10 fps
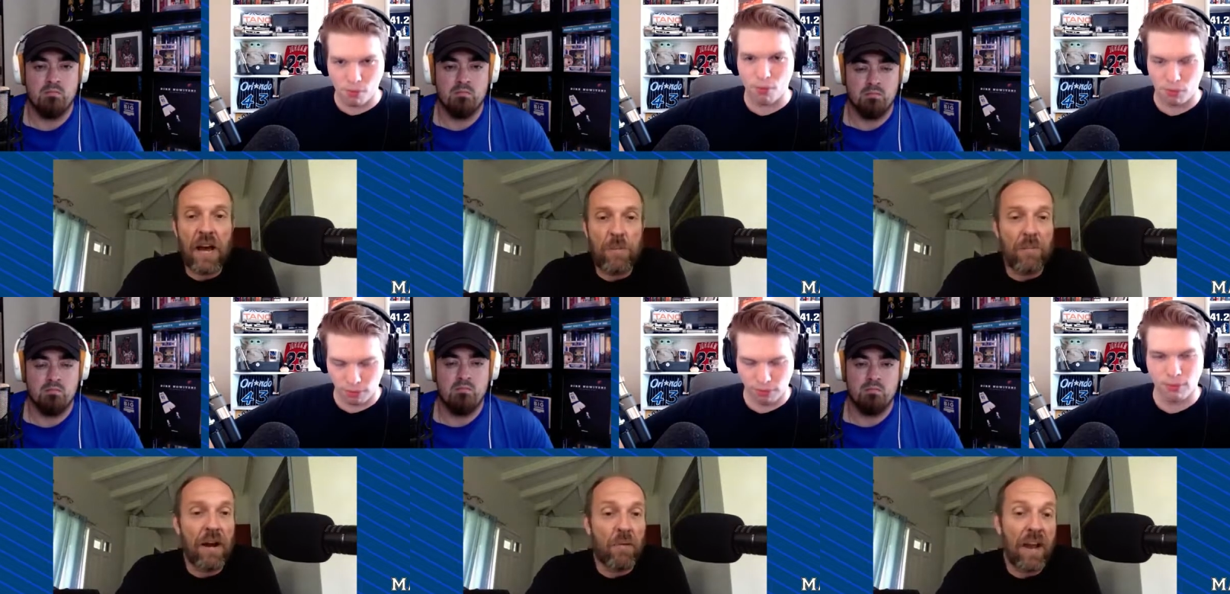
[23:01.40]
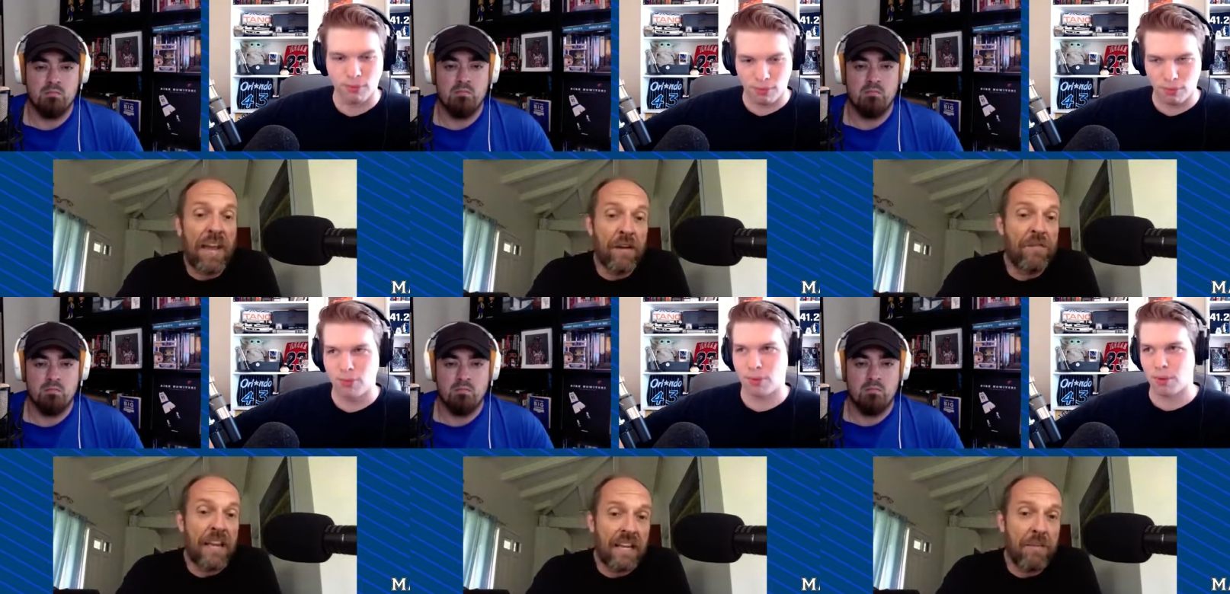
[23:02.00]
Speaker 1: and help them right away
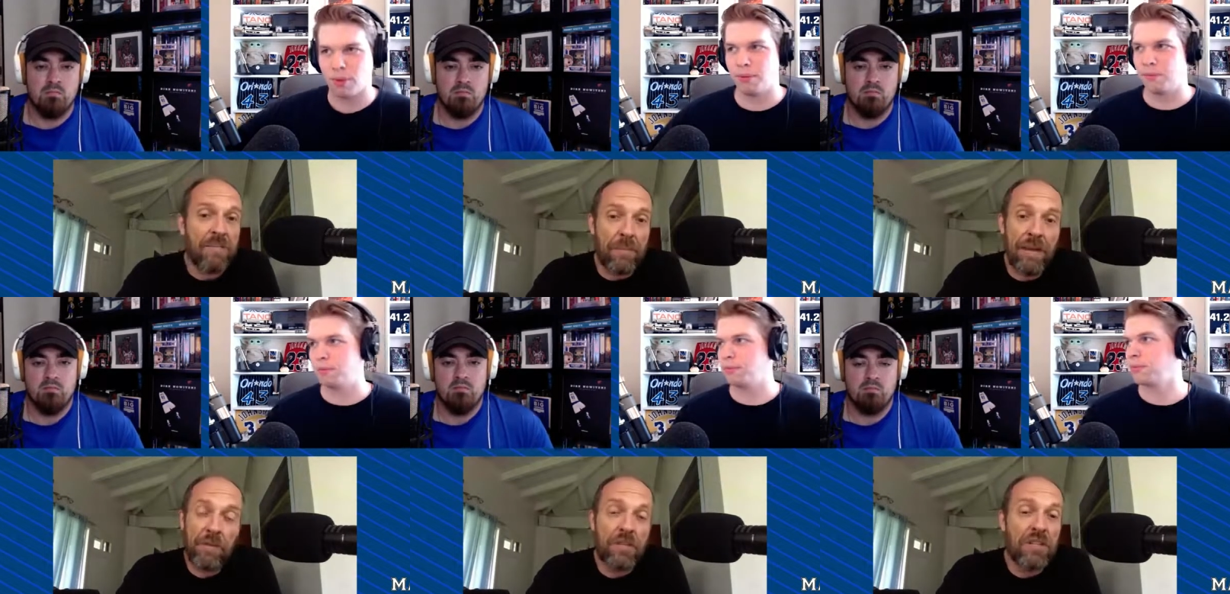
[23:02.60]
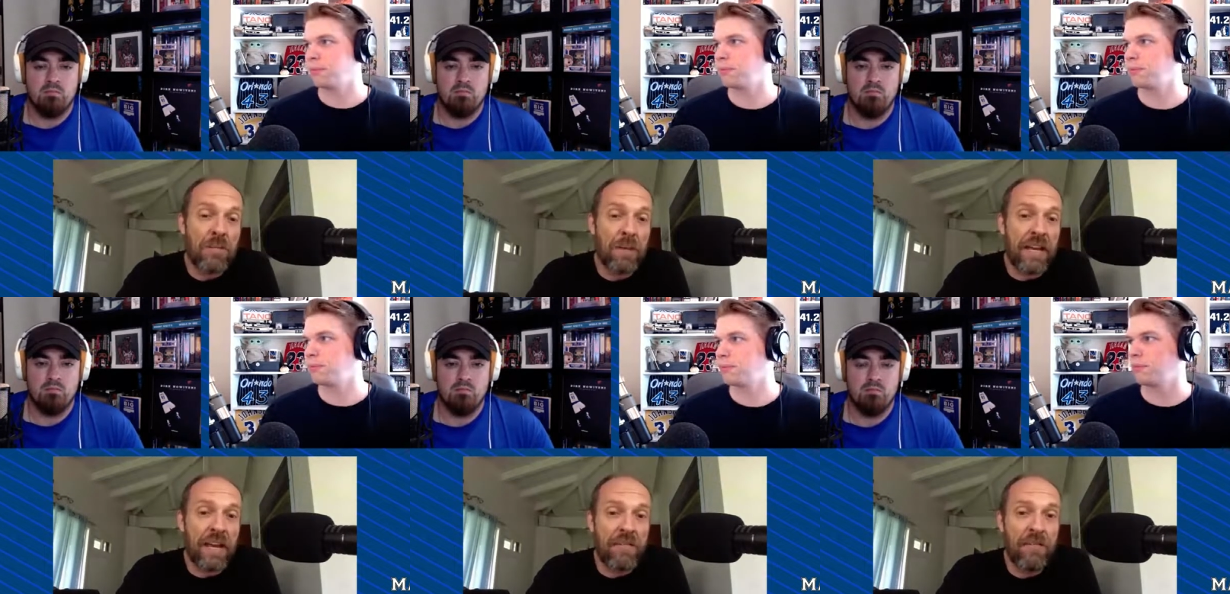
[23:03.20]
if they keep that pick, which is a
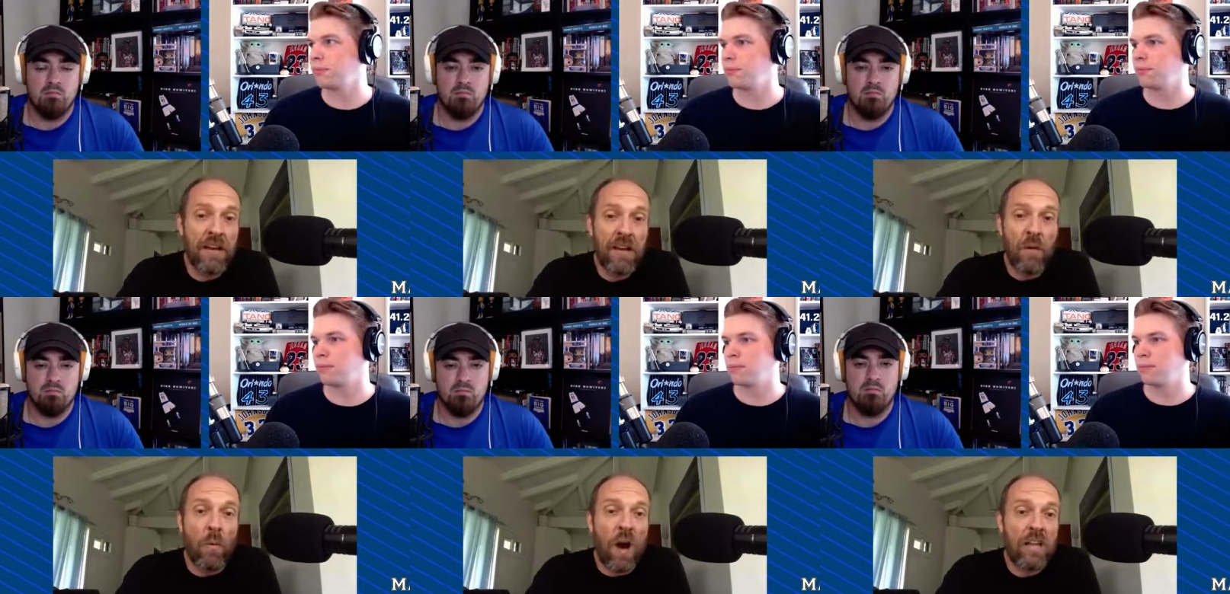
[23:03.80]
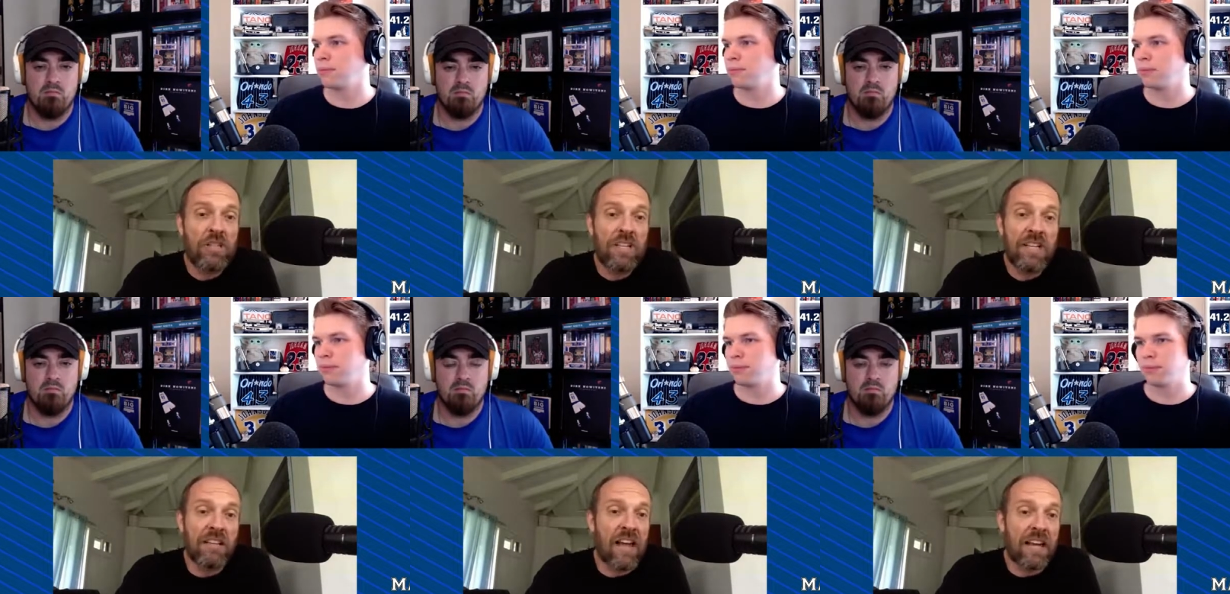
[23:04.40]
big if.
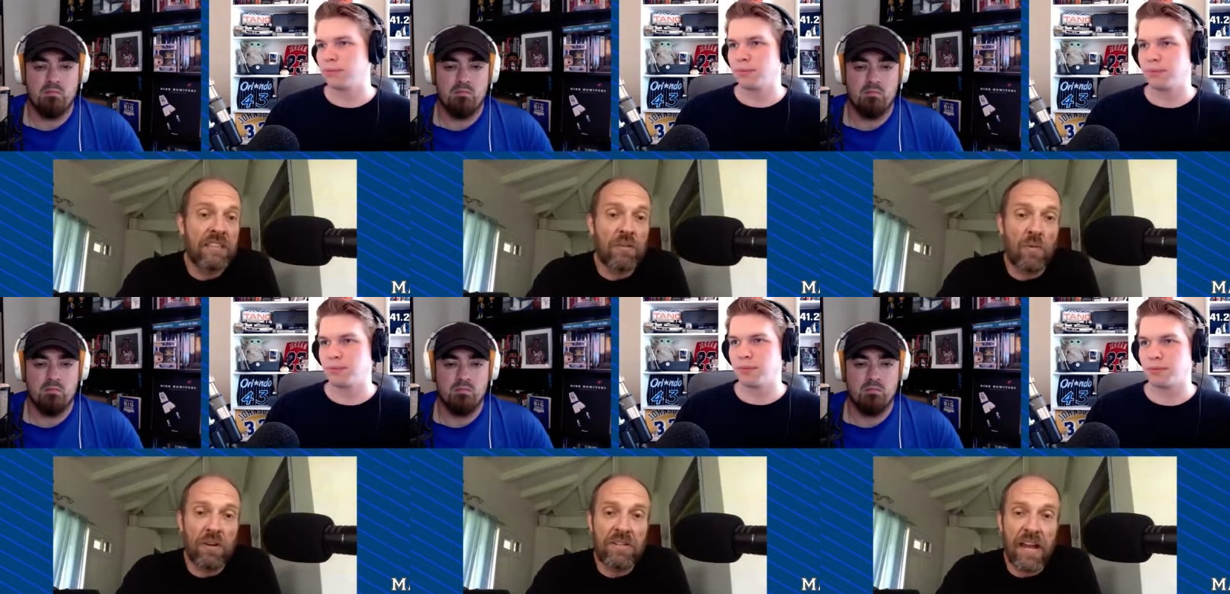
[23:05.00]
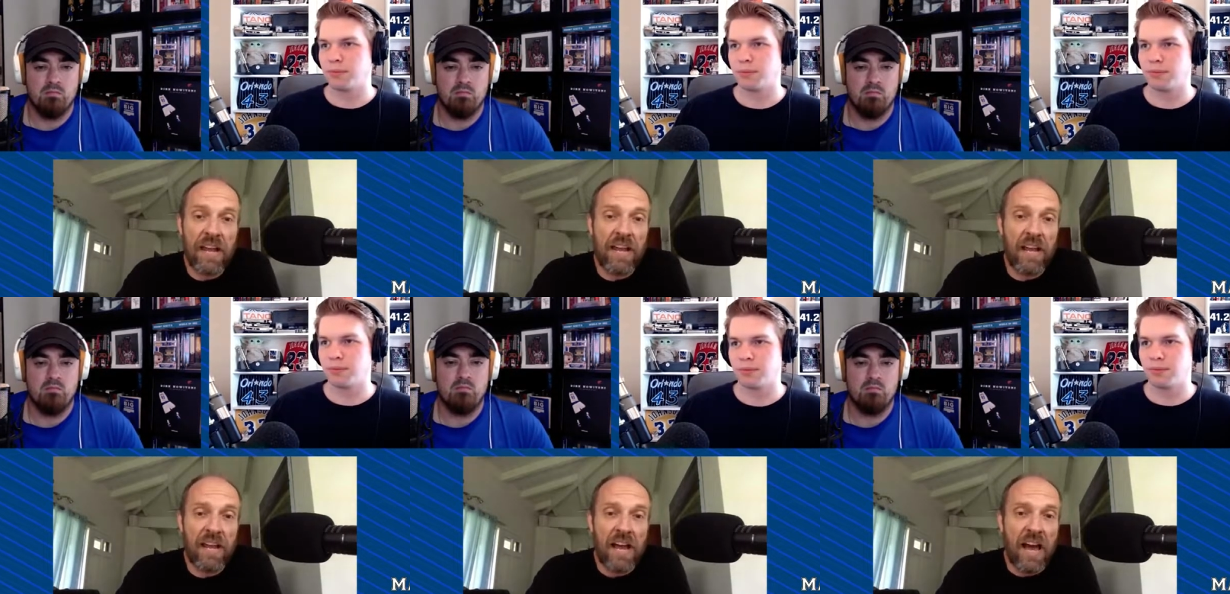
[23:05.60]
Washington likes Duarte
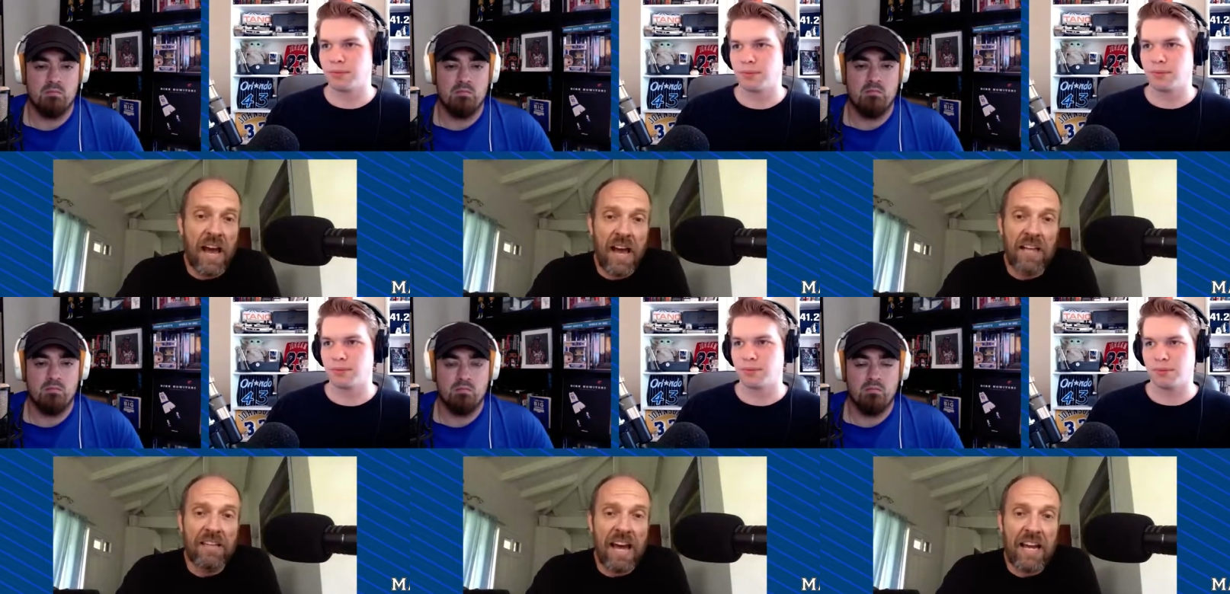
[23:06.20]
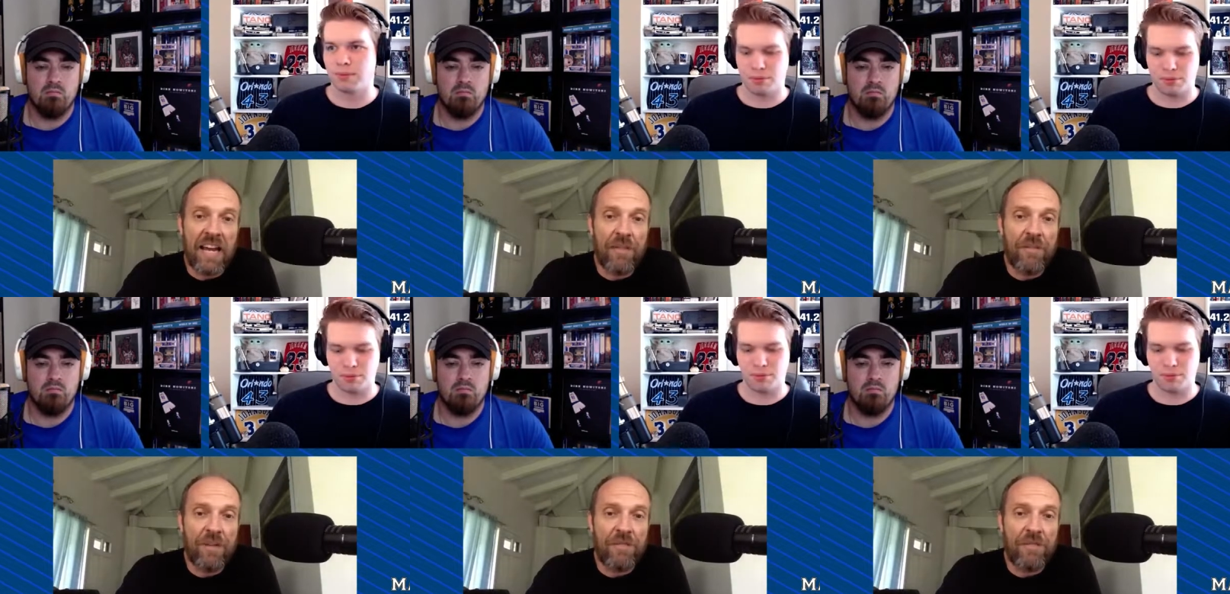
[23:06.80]
uh, a lot at